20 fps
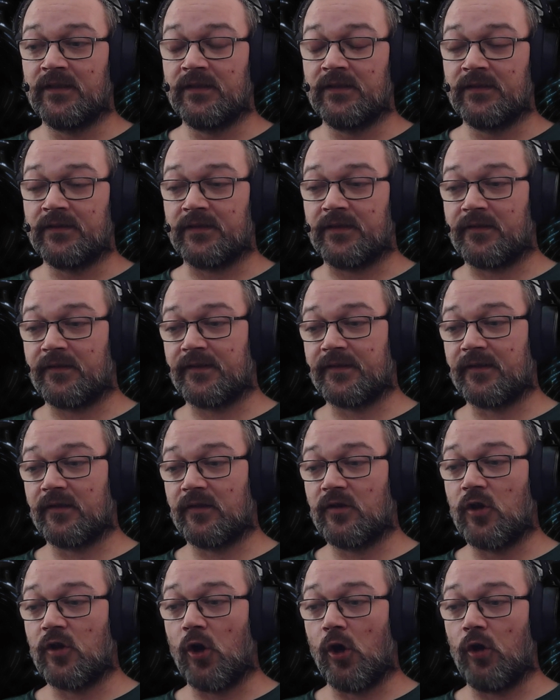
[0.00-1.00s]
There is a
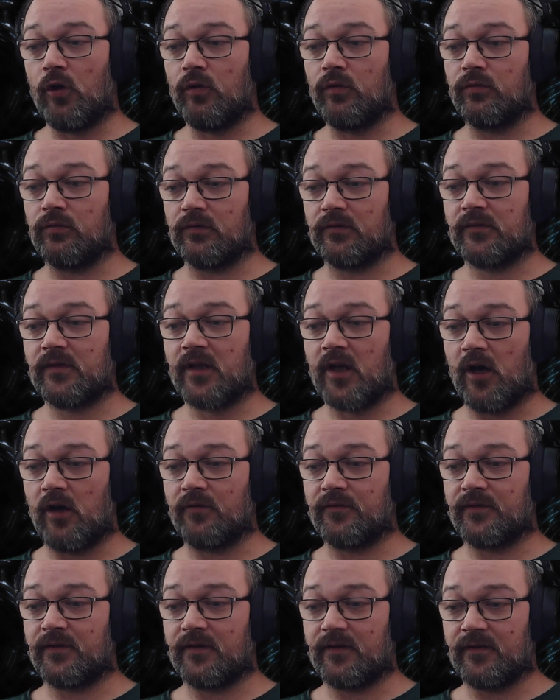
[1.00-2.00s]
goal
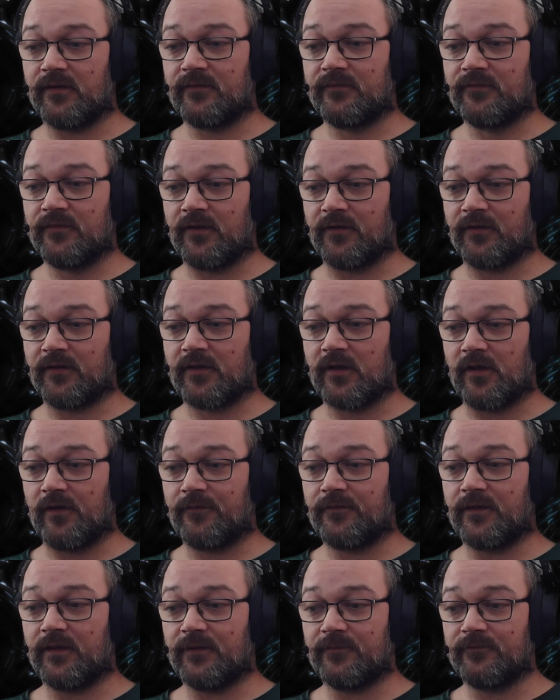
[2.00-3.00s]
counter on
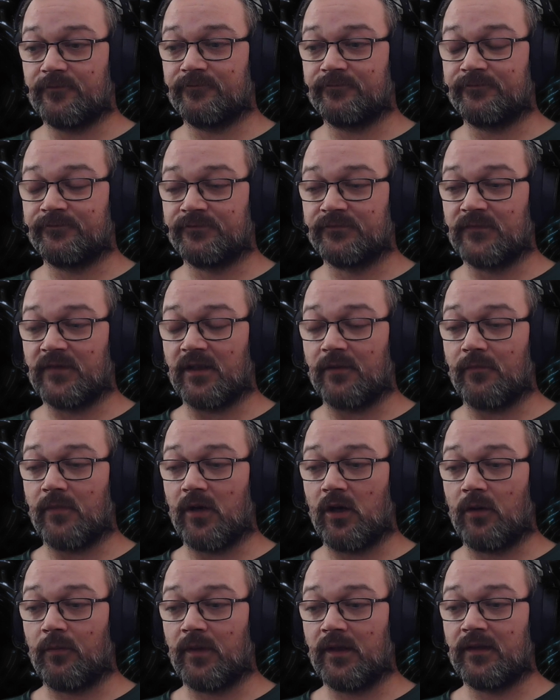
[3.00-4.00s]
coffee. The
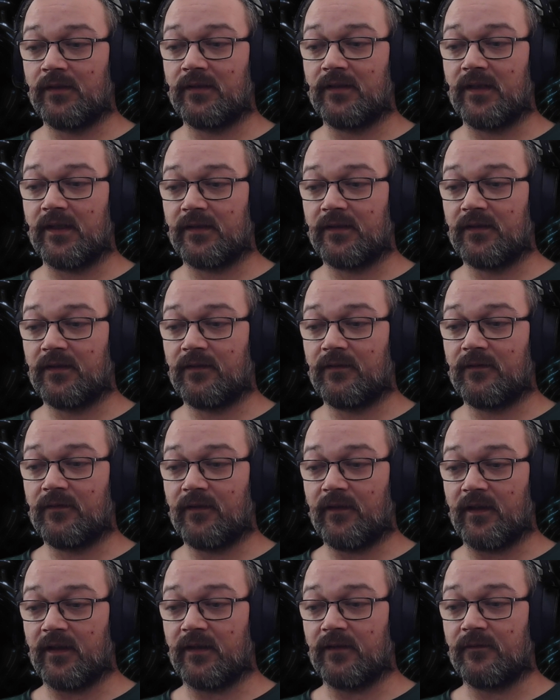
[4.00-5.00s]
moment that
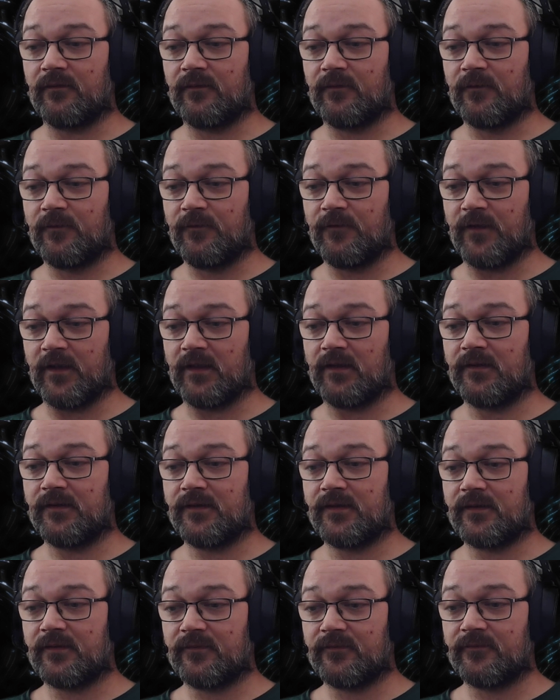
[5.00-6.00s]
thing
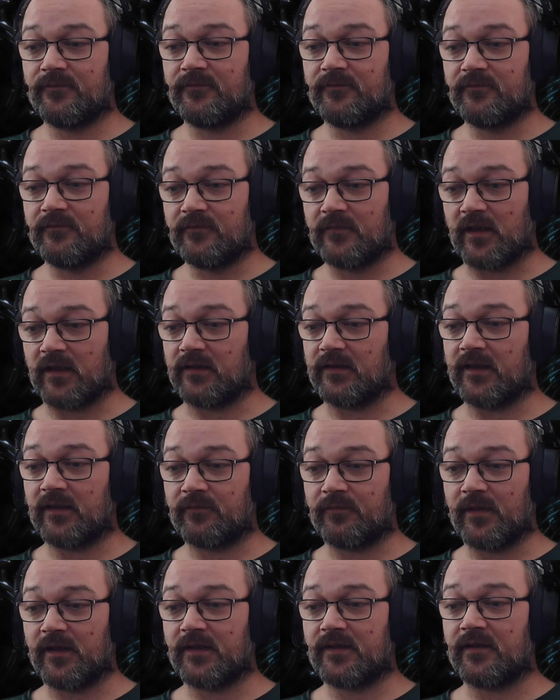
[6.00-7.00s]
fills, I'll get
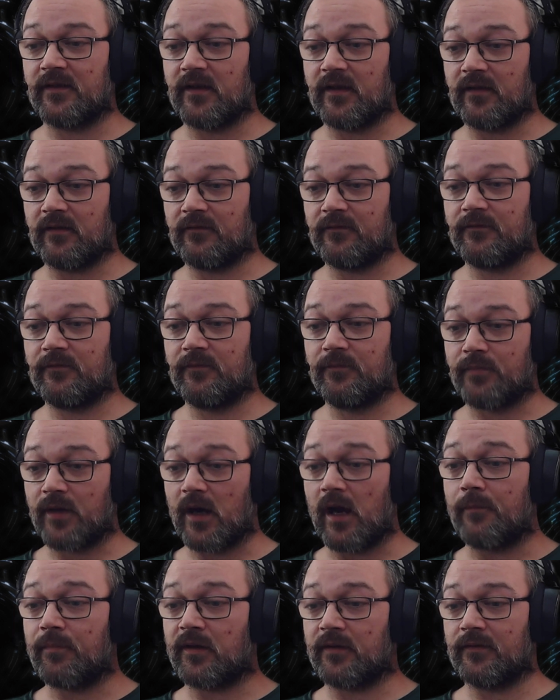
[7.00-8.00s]
myself
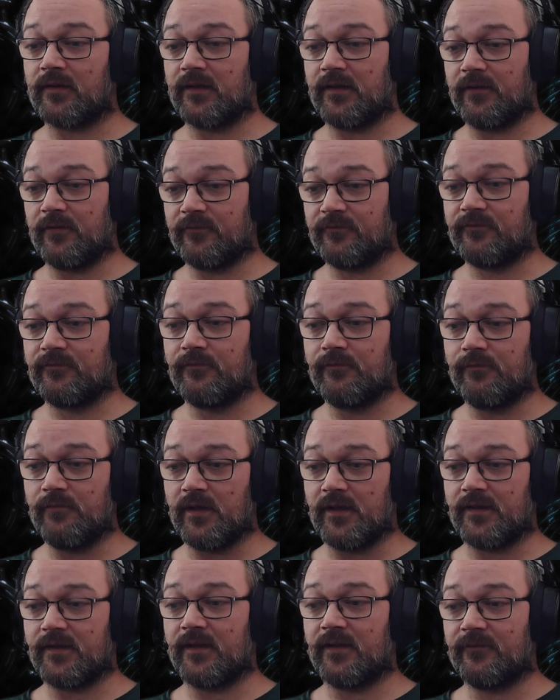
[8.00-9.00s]
properly
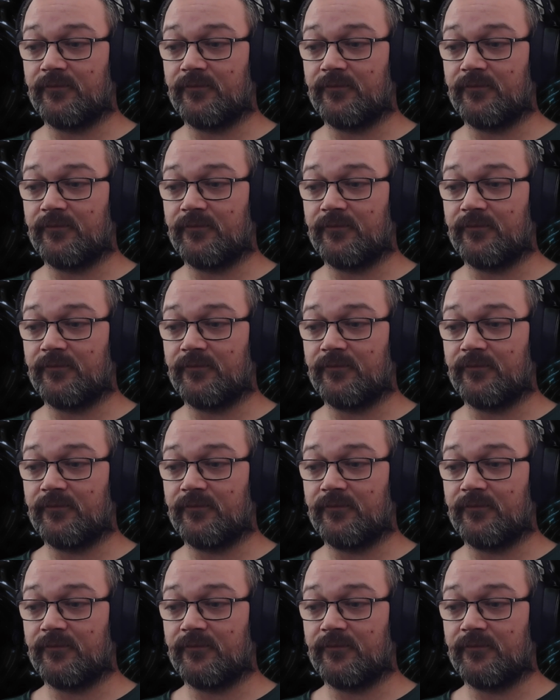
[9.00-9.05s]
busy